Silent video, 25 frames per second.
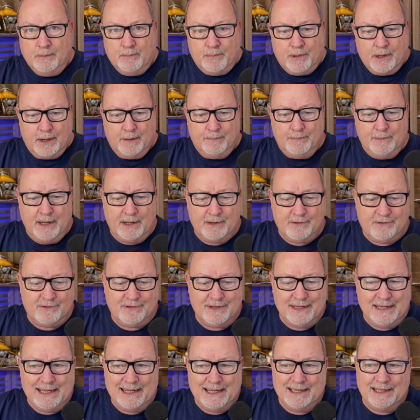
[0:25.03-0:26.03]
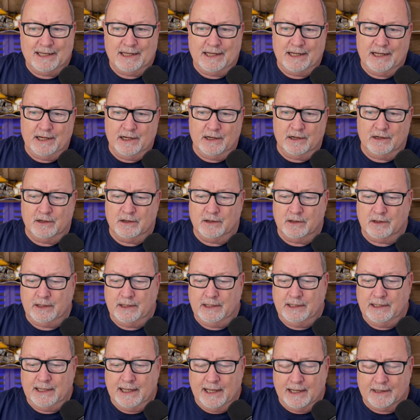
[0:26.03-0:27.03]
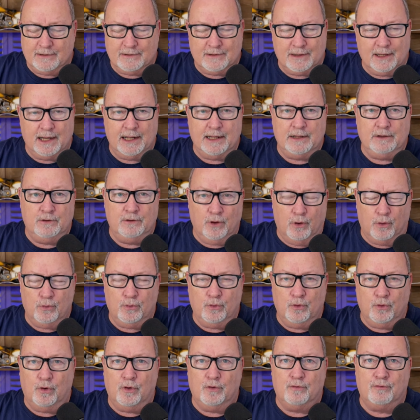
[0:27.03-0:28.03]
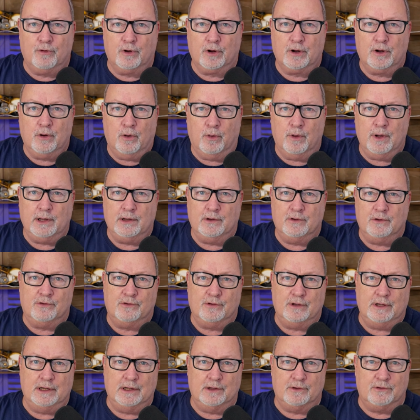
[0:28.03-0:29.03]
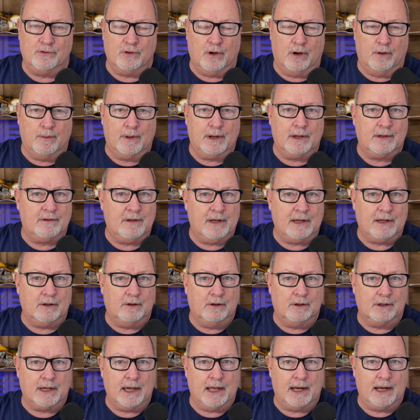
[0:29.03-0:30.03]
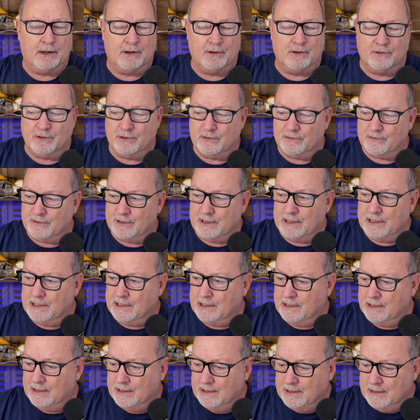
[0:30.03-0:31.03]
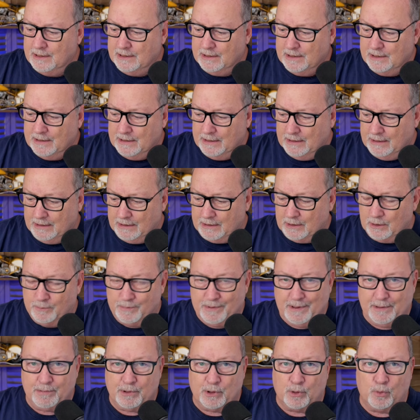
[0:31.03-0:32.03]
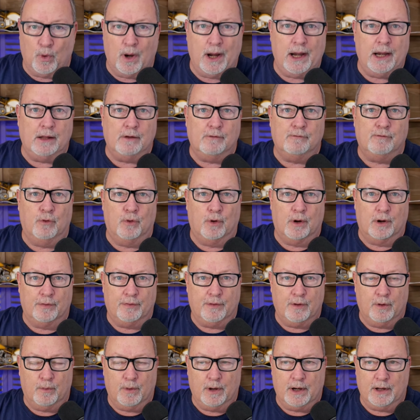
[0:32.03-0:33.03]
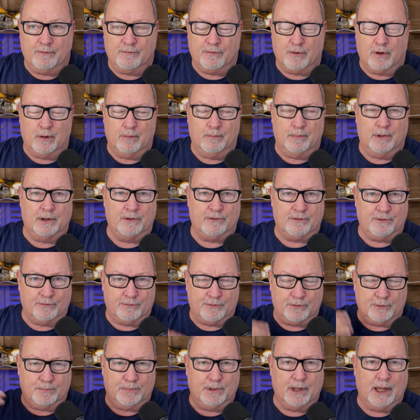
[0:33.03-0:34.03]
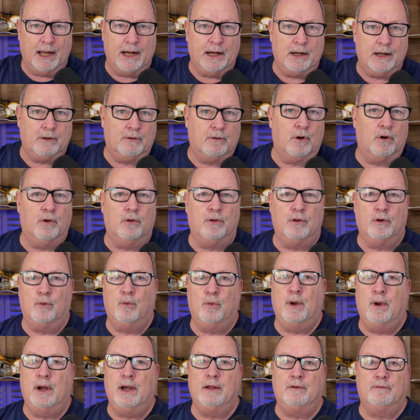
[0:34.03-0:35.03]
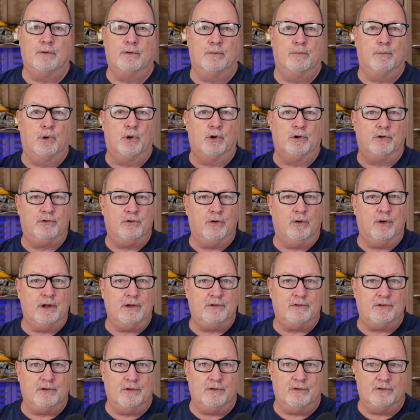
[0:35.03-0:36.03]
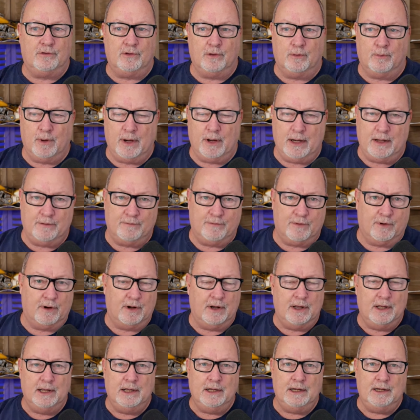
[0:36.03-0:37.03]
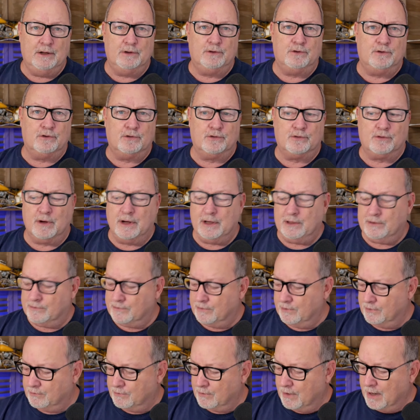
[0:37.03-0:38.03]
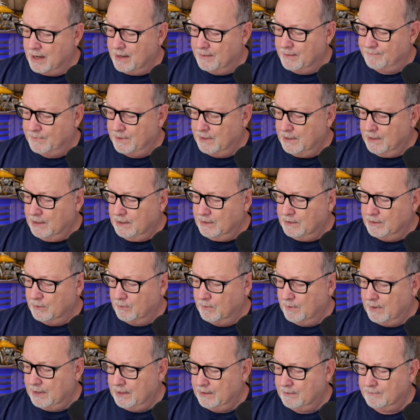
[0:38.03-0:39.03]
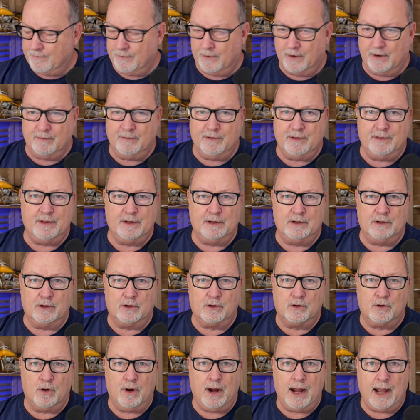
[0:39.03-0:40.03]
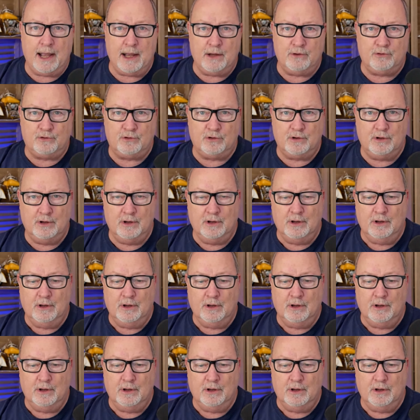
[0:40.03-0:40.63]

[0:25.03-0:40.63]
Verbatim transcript: But I'm not seeing it here yet. And I don't know if we're going to see it. So I want to take a look at it because it's the you know, people are waiting for it. They're waiting for a months of supply to grow. They're waiting for more choices. They're waiting for interest rates to drop. They're waiting for everything to crash.